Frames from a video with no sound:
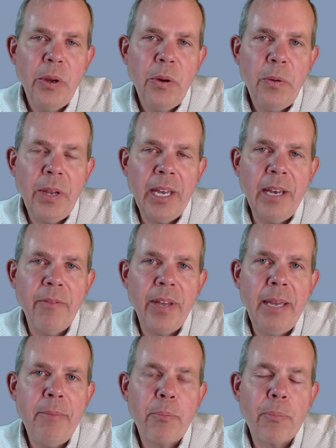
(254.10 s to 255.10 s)
we have
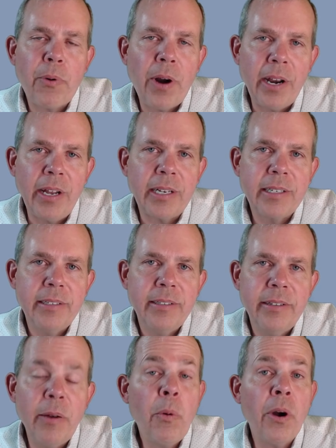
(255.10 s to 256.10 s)
a product
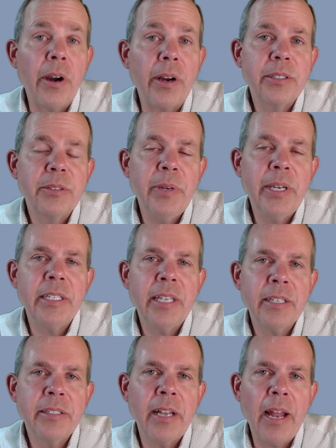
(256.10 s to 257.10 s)
that works. We can
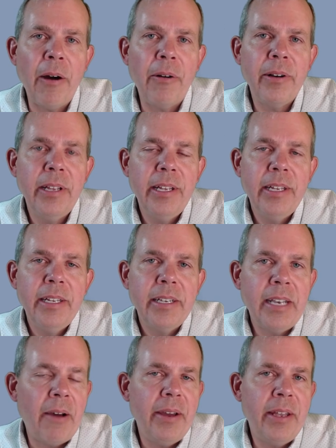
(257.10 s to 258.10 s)
test it out.
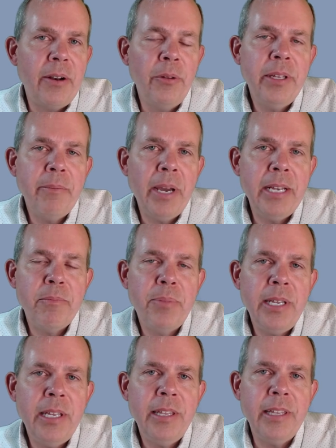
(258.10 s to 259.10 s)
Now, it only might
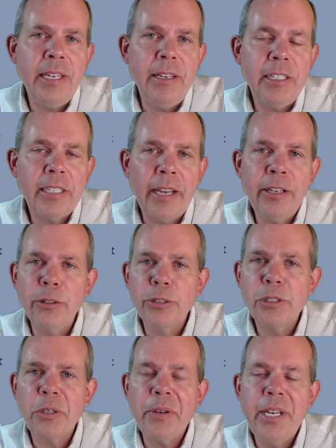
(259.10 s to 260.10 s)
be the title
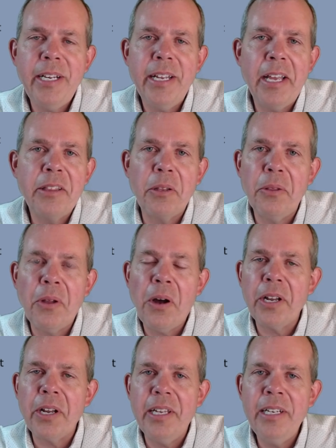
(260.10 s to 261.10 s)
screen and the
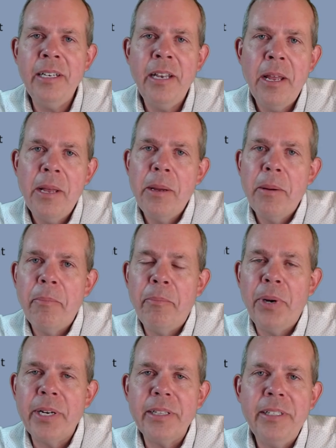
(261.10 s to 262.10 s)
login,
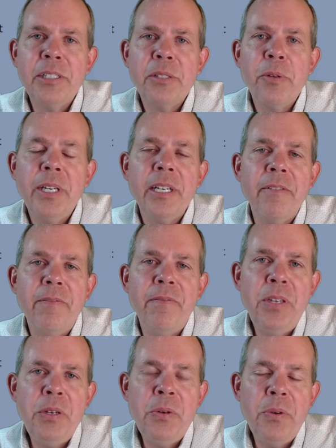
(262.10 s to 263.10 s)
but at least we get a
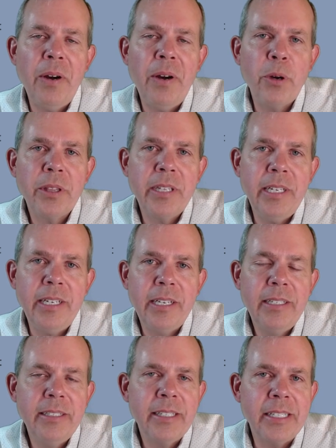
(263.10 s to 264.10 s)
view of what the
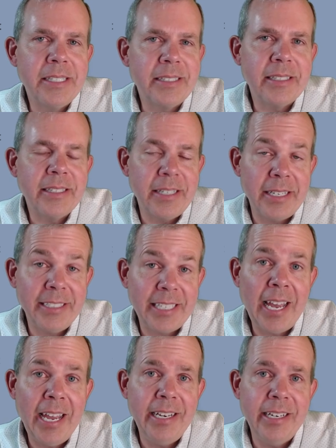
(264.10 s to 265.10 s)

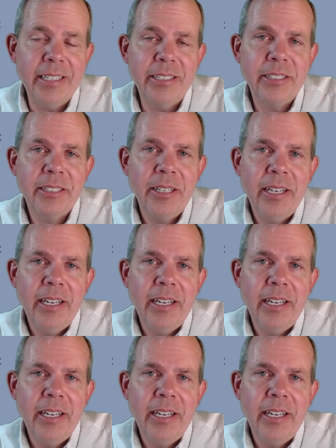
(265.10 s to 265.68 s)
design is.